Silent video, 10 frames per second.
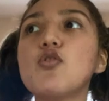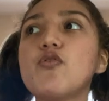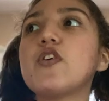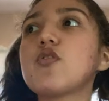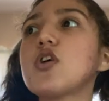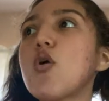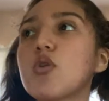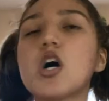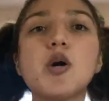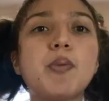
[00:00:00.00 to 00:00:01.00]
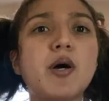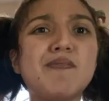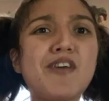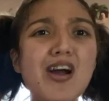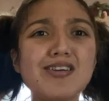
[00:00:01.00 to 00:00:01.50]
Fill your cup
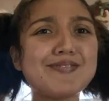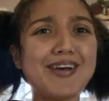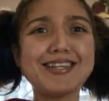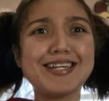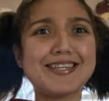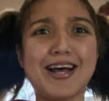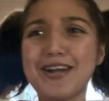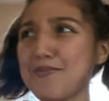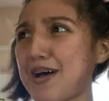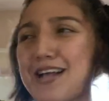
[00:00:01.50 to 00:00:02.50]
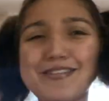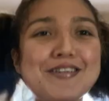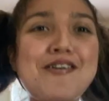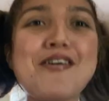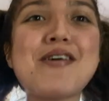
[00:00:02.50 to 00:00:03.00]
up first. Like these other bots, you
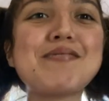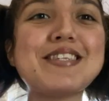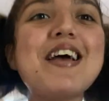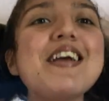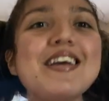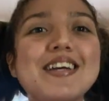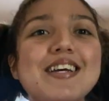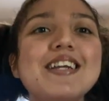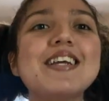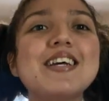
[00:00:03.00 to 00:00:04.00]
know what I'm saying?